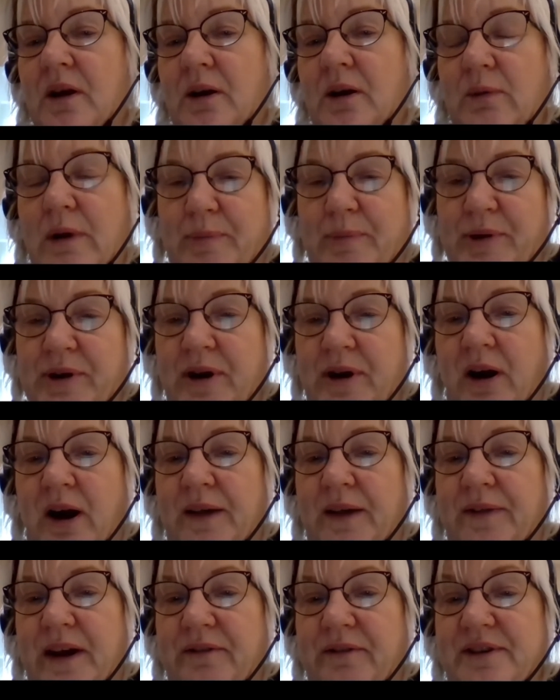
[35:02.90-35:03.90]
webinar,
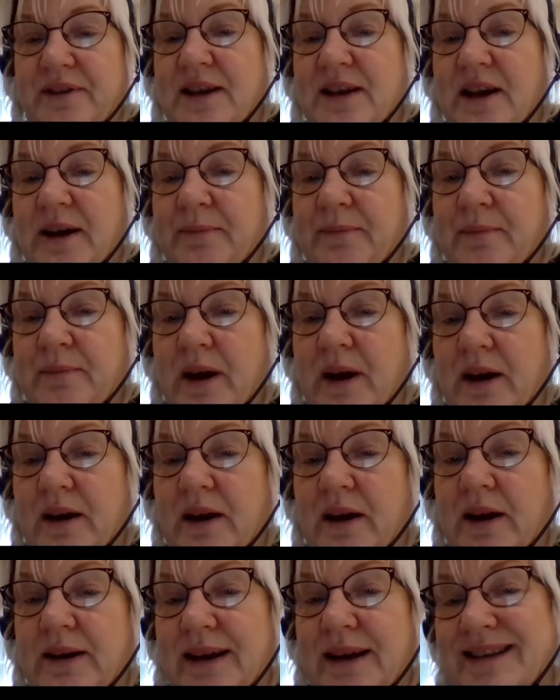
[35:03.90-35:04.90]
and there is an
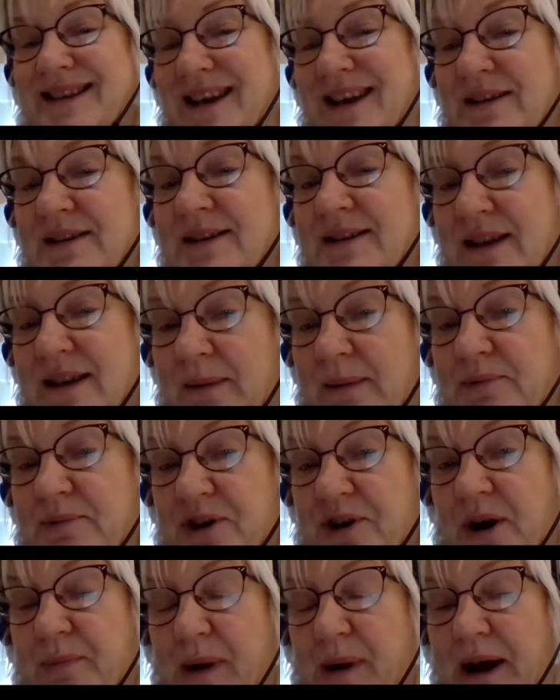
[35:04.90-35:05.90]
SEN
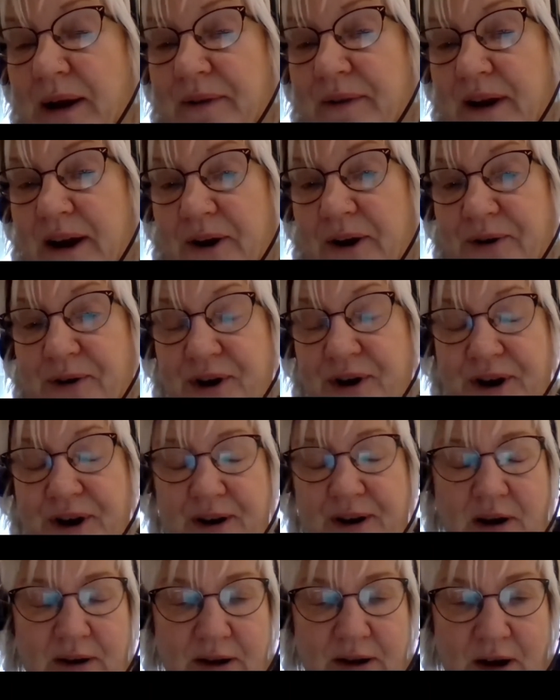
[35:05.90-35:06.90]
snapshot about that on our
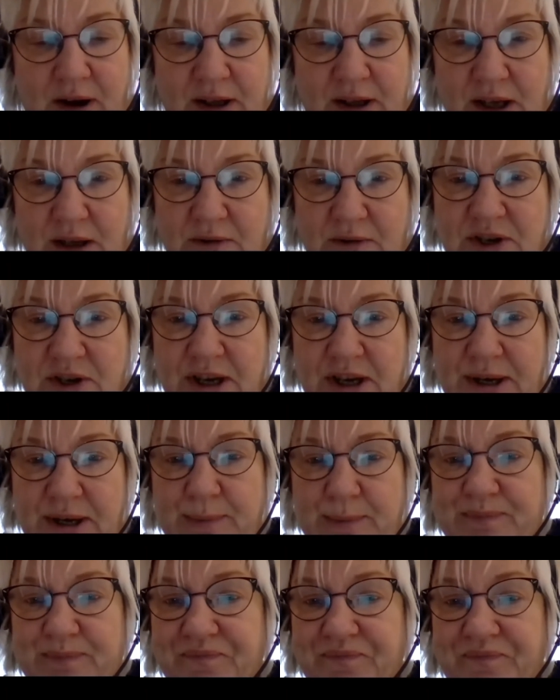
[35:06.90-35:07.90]
YouTube.
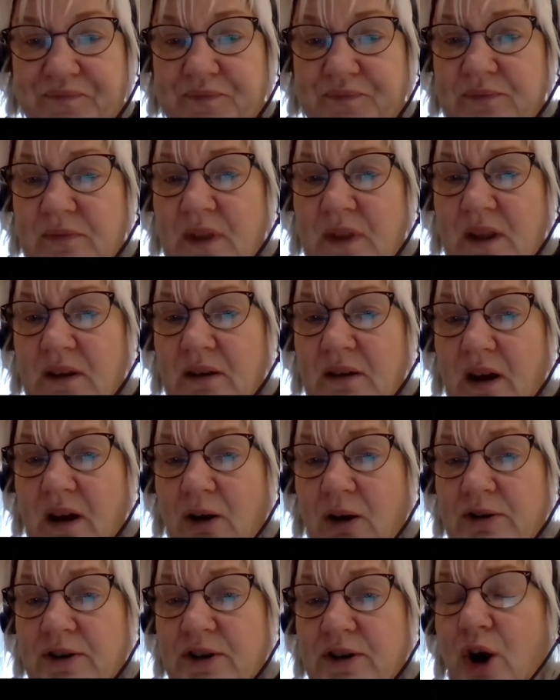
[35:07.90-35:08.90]

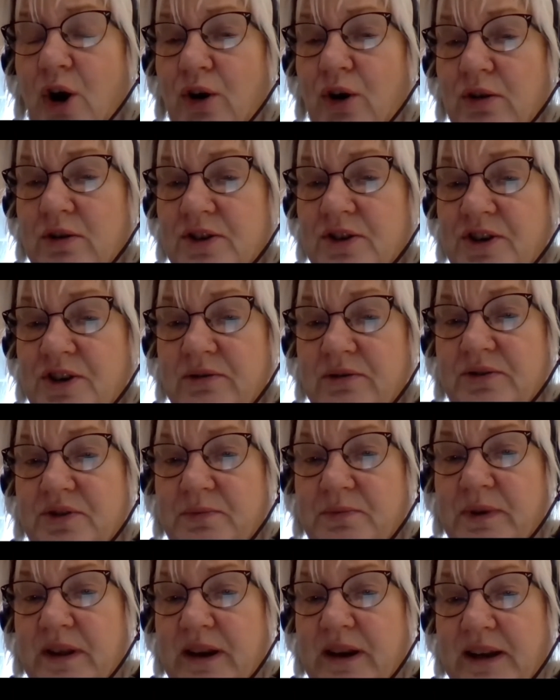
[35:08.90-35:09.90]
Not all children
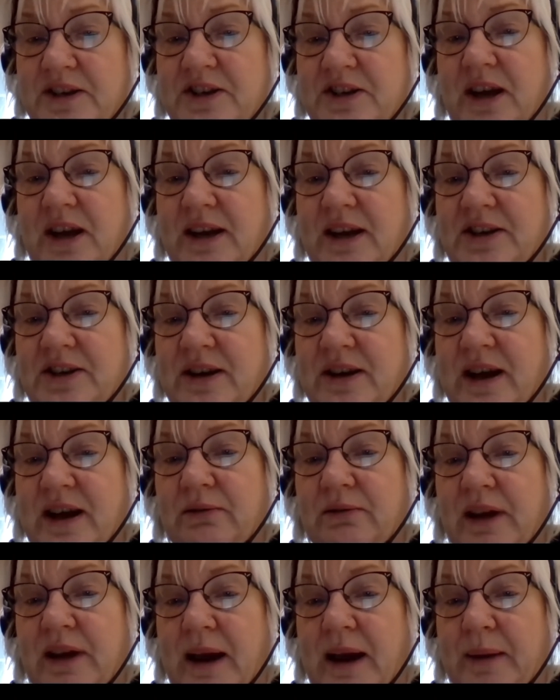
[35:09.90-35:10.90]
with an education
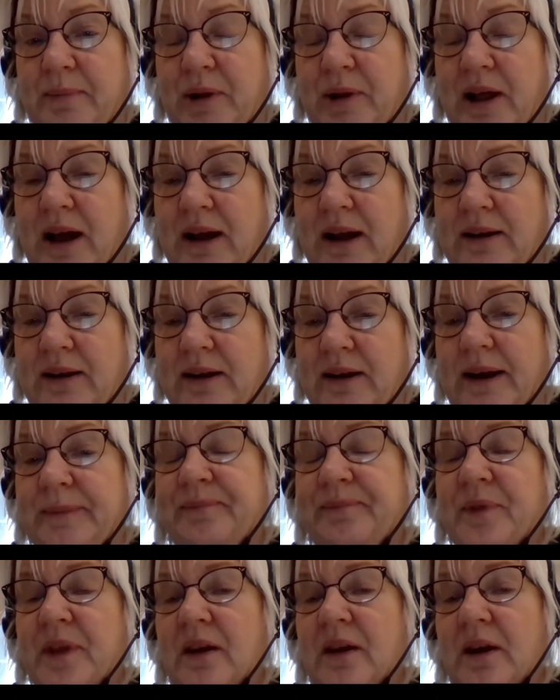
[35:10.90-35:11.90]
healthcare plan
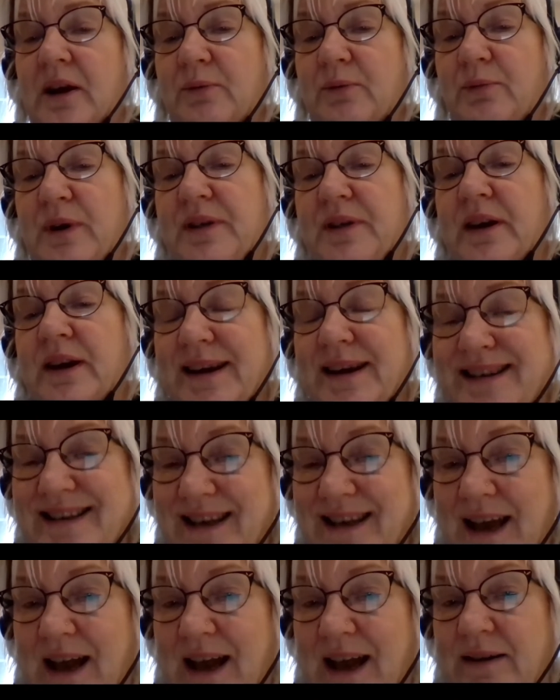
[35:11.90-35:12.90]
with an
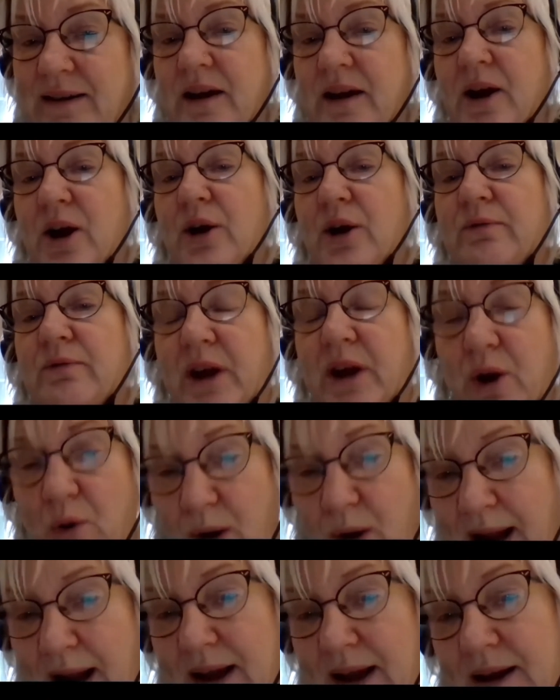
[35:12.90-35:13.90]
SEN
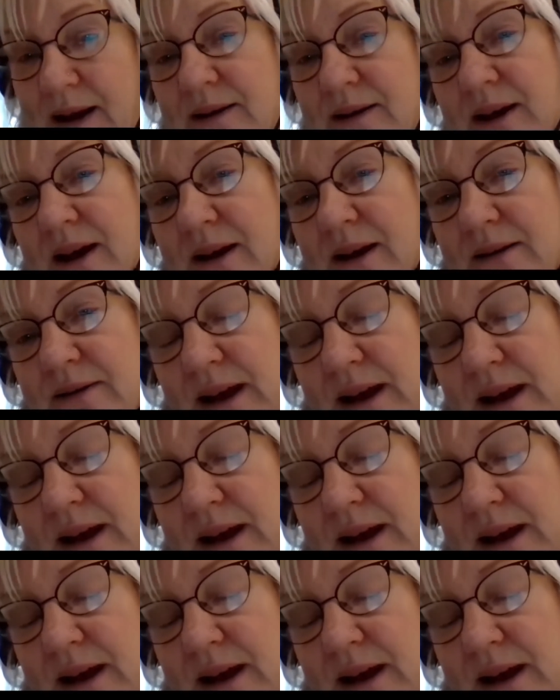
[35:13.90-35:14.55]
require their